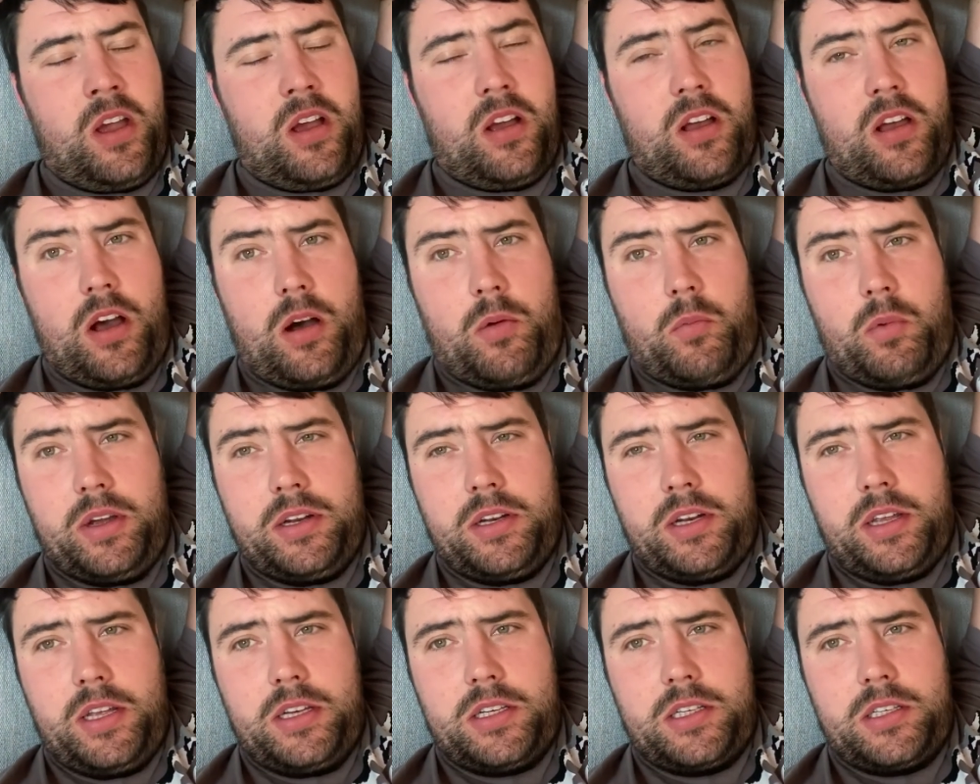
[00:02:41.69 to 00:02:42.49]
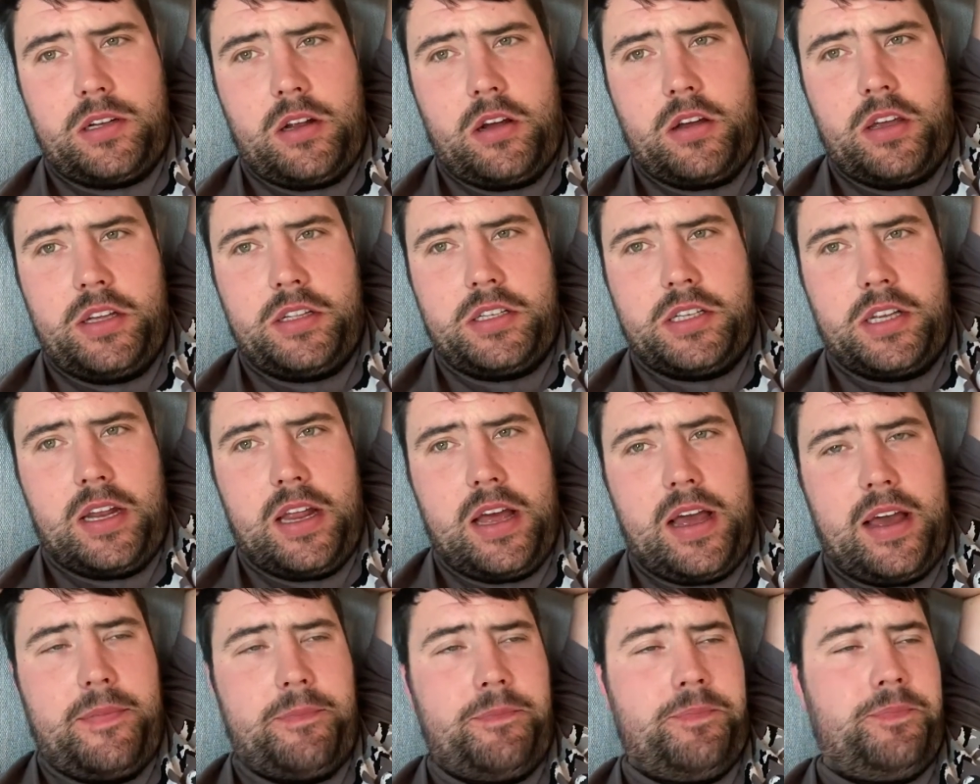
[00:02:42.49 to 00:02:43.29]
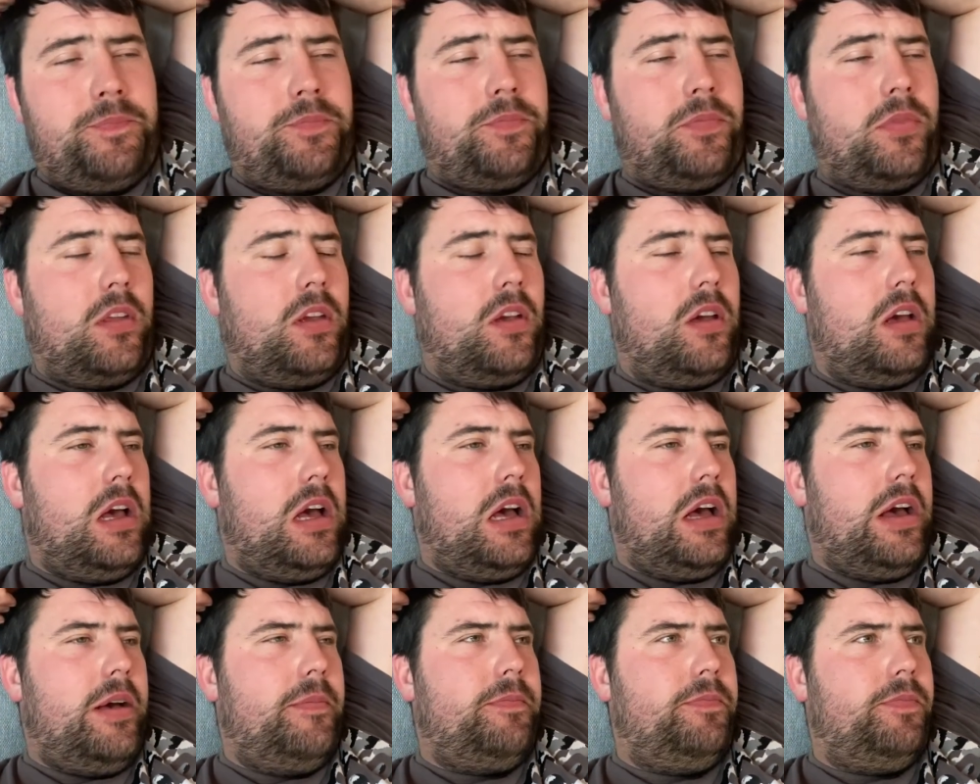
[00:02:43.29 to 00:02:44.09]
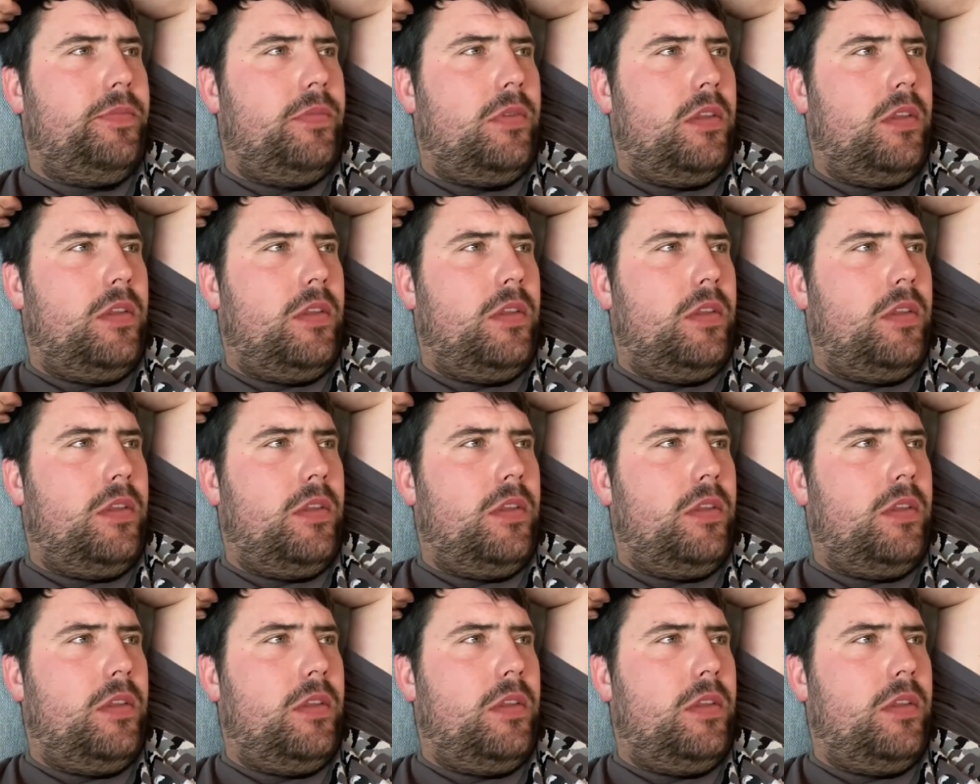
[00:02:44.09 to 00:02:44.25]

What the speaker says: Can't wait to get stuck into that.